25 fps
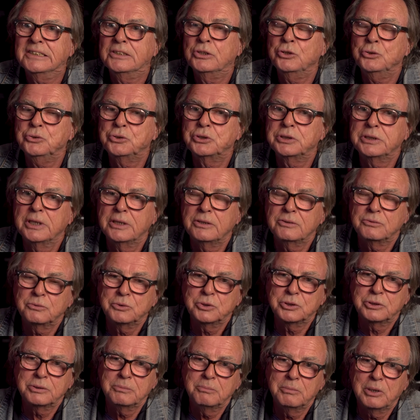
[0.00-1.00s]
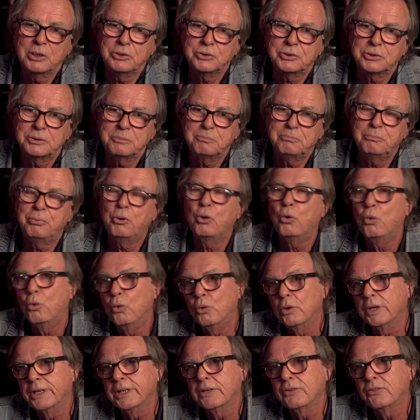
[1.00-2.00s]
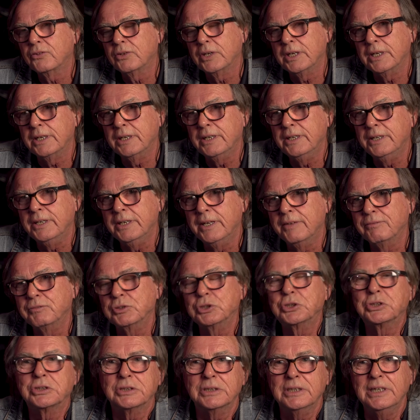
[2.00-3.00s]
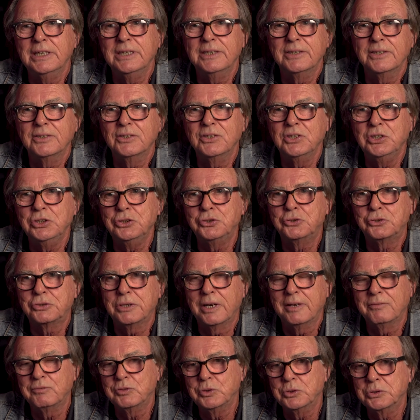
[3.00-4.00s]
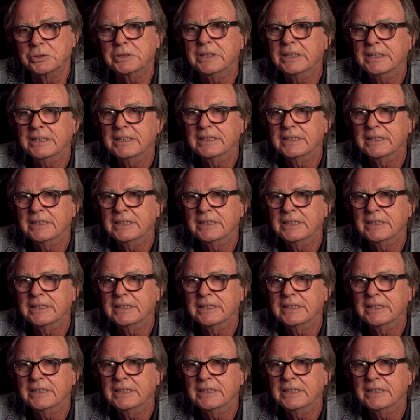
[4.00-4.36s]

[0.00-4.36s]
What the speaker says: who said it was the most appalling thing he'd ever seen, and he'd travelled